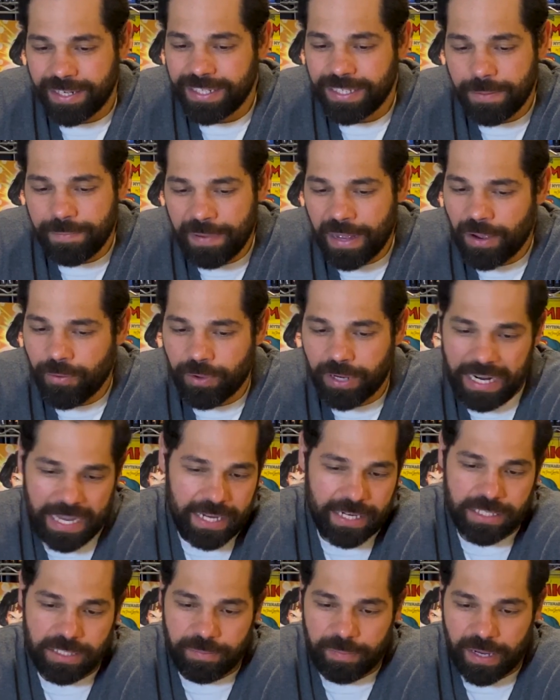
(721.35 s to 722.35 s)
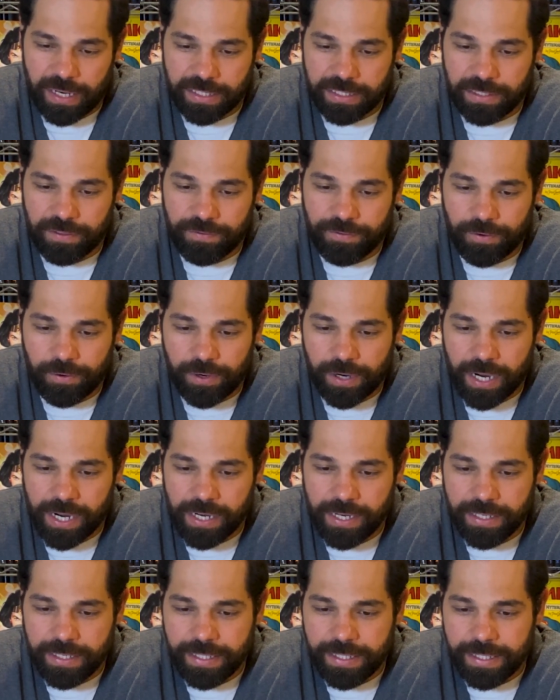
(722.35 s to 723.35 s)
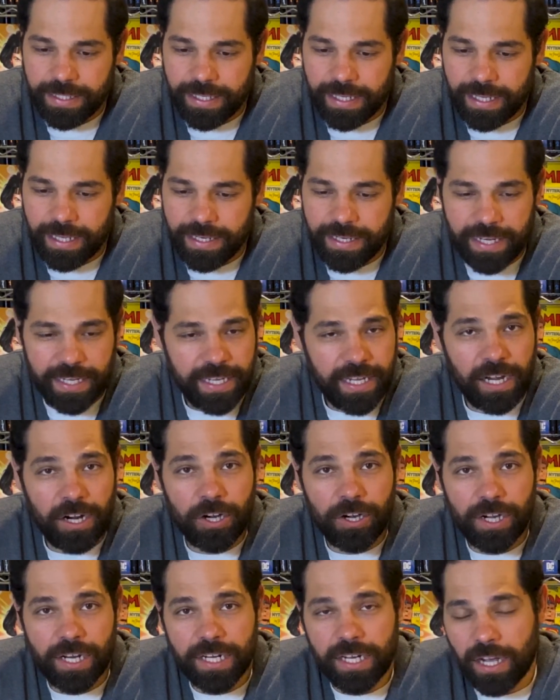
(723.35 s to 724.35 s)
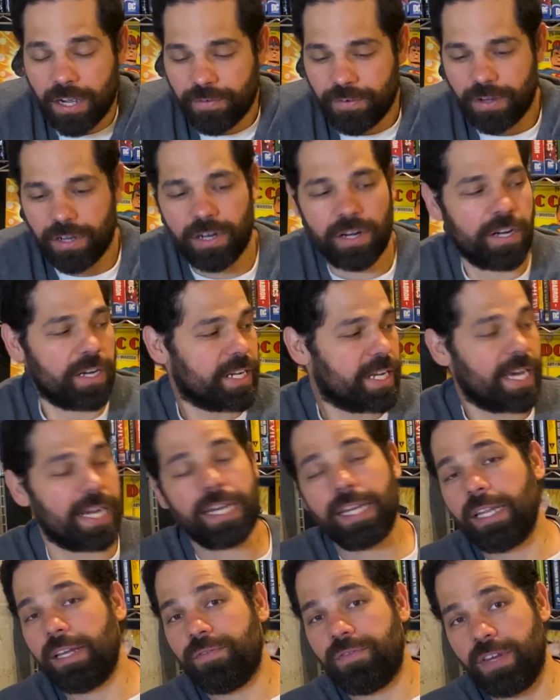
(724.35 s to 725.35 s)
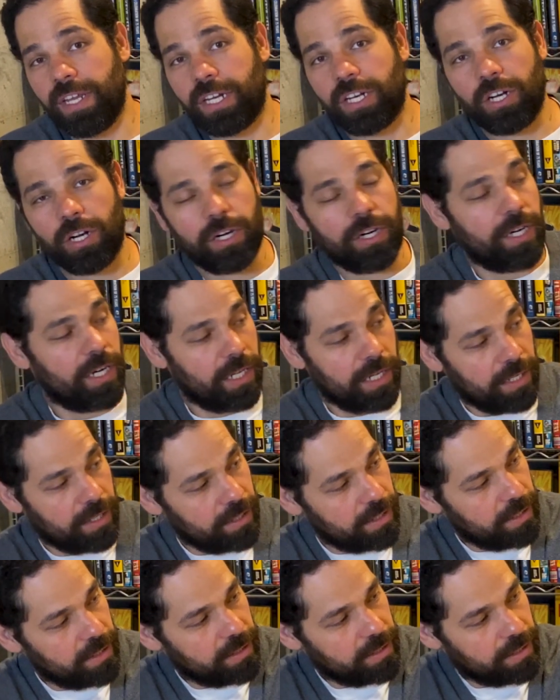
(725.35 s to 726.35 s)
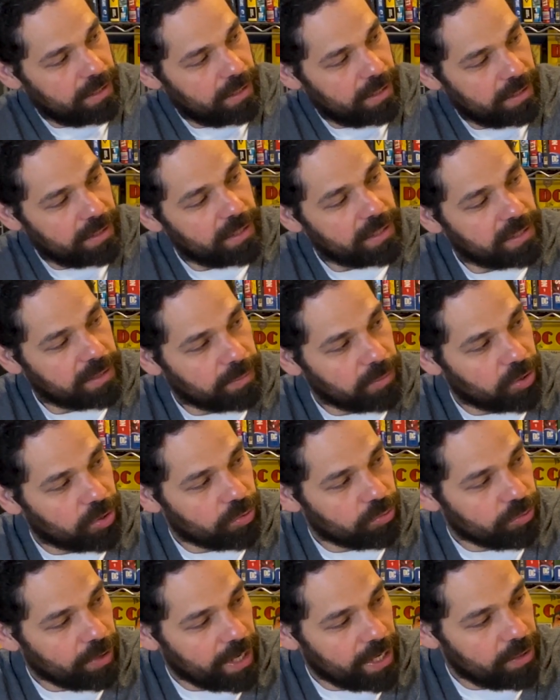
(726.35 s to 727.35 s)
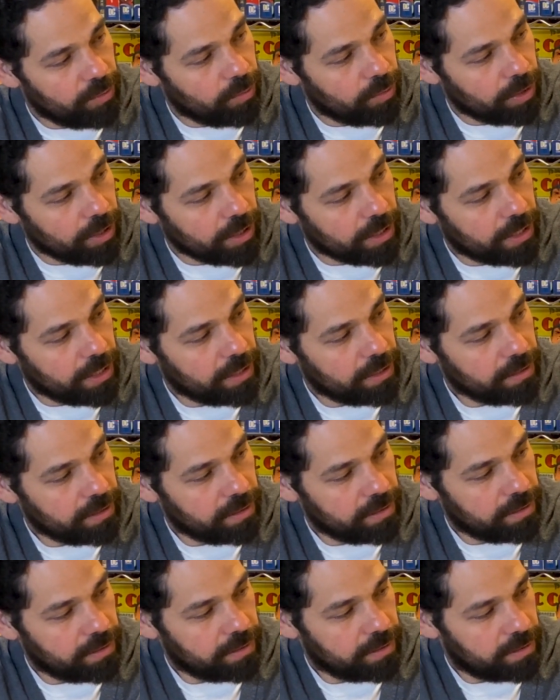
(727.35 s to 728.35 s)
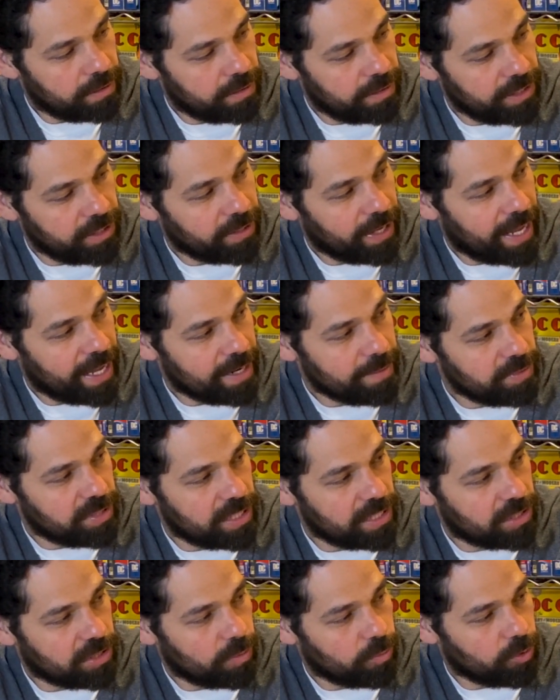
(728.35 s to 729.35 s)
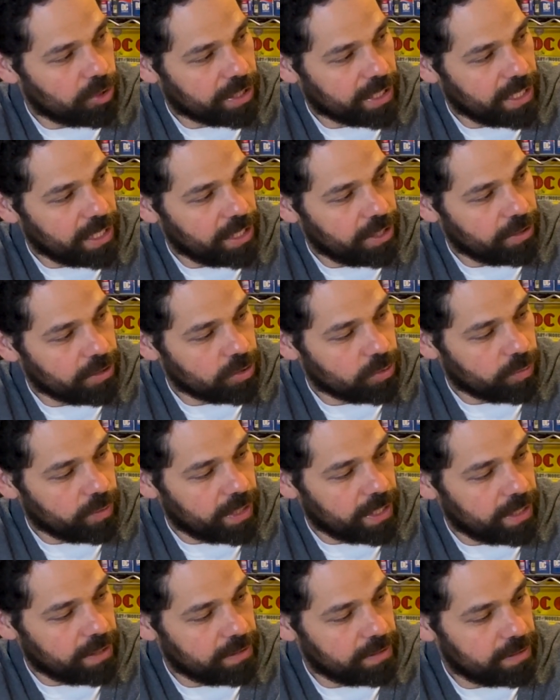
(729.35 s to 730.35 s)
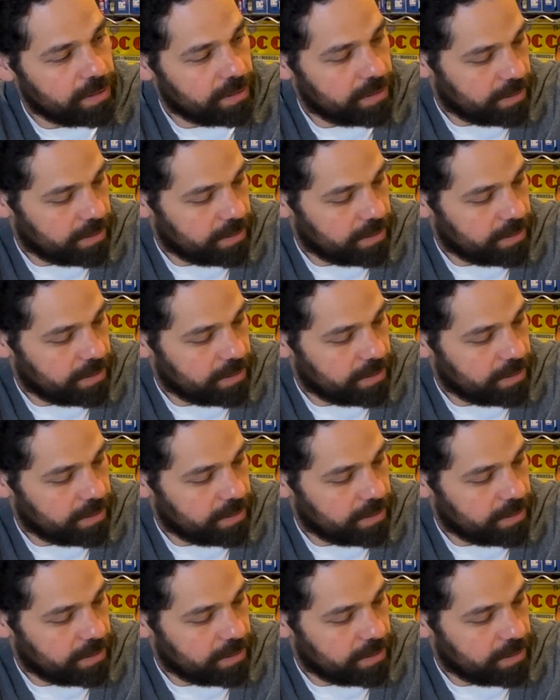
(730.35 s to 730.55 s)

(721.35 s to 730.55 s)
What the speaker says: It's about what I expected for it. Nick Hardy cover and art. Gotta love Nick Hardy. Does some great work. Neil Adams did some work in here as well.